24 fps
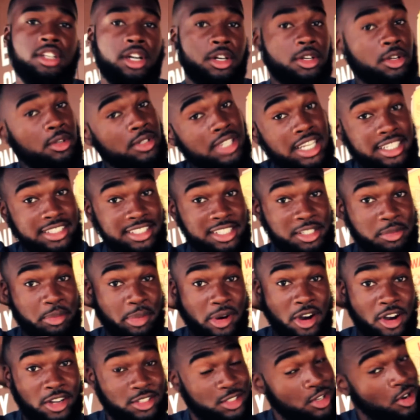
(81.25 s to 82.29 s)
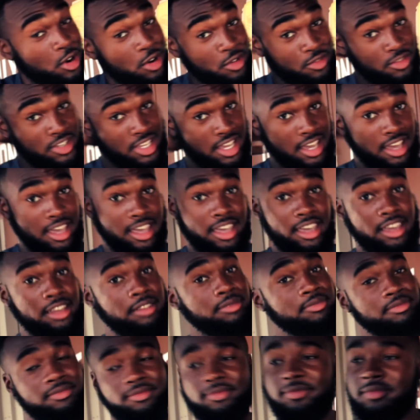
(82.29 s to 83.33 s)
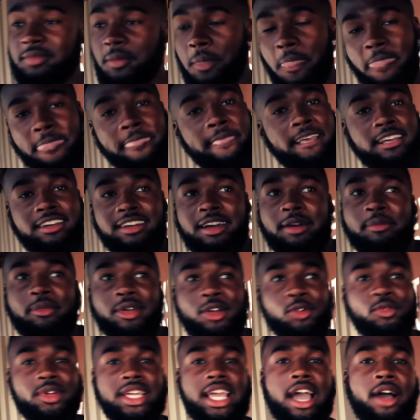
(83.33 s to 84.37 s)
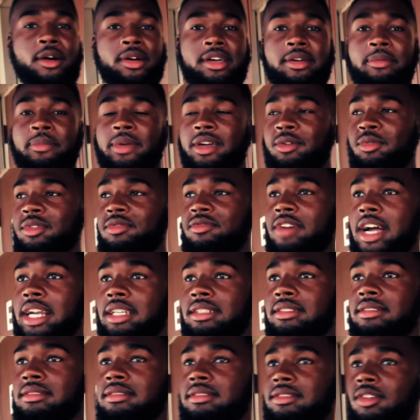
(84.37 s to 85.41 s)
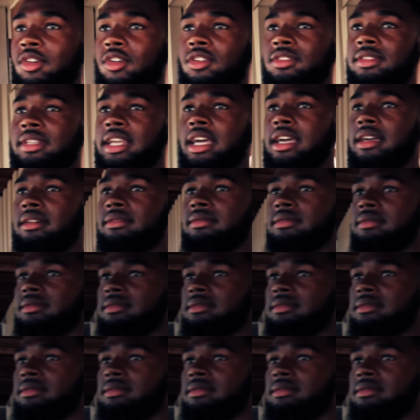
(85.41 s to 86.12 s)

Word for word: You know, don't let these bars go over your head. You know what I mean? We out here, man. We ready all day.